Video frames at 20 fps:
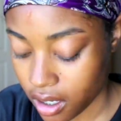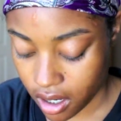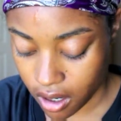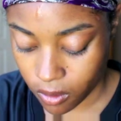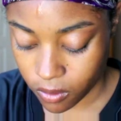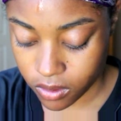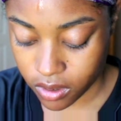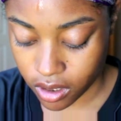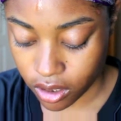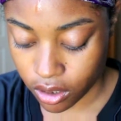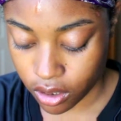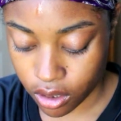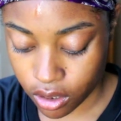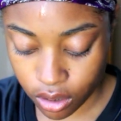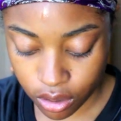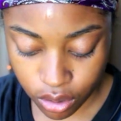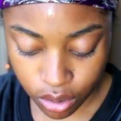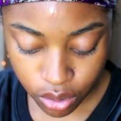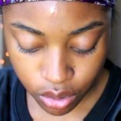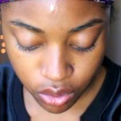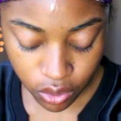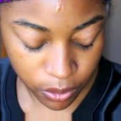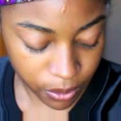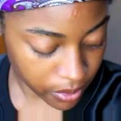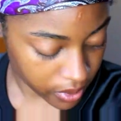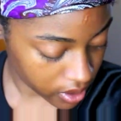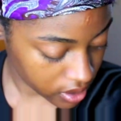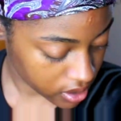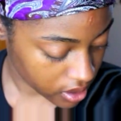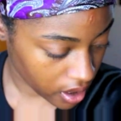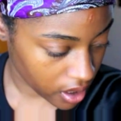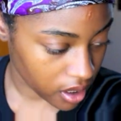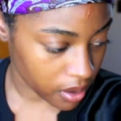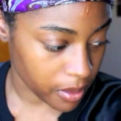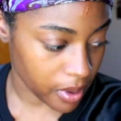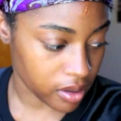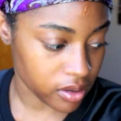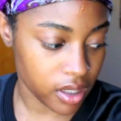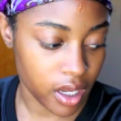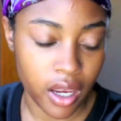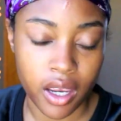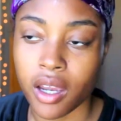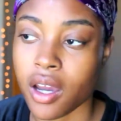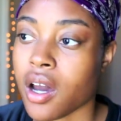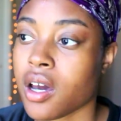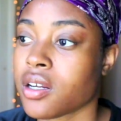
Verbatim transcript: I was like super excited about that,